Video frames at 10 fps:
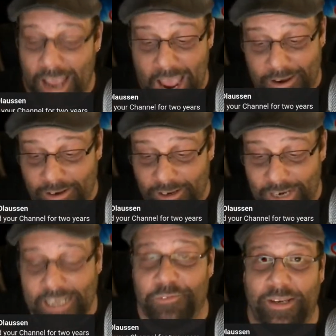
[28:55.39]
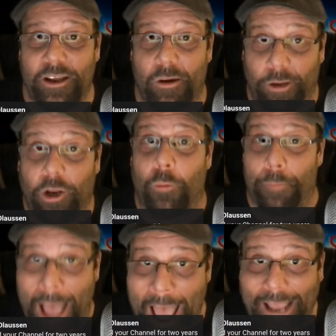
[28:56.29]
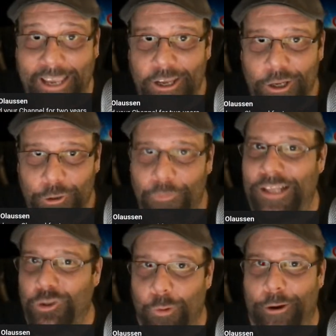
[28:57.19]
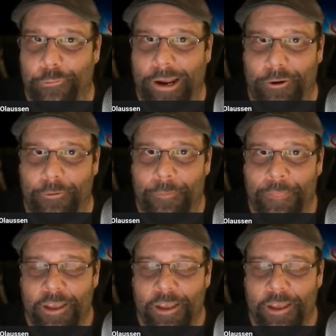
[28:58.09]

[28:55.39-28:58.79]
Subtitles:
And next video, I'm going to go back to that square crater.